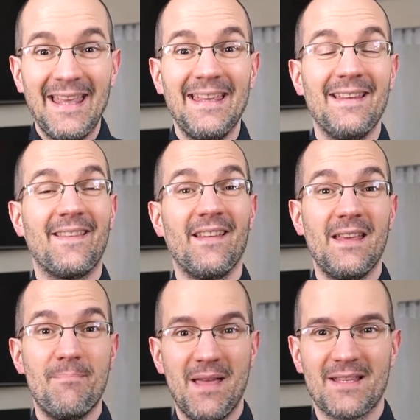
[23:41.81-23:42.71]
It's
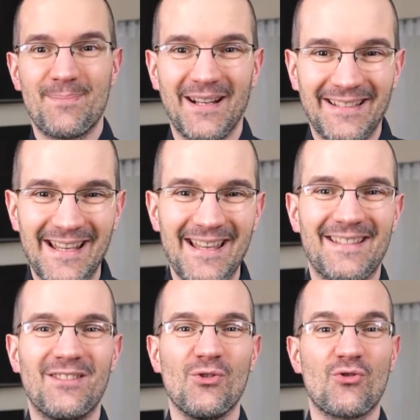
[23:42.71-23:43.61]
a best
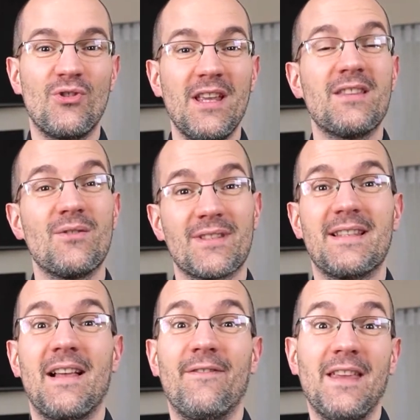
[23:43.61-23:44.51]
practice to create
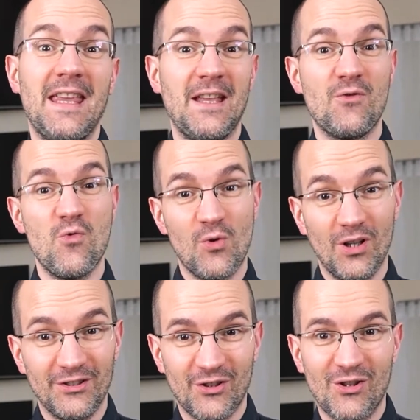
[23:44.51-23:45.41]
yourself a
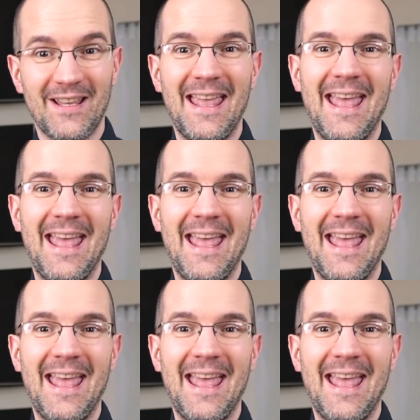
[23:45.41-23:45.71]
Google Doc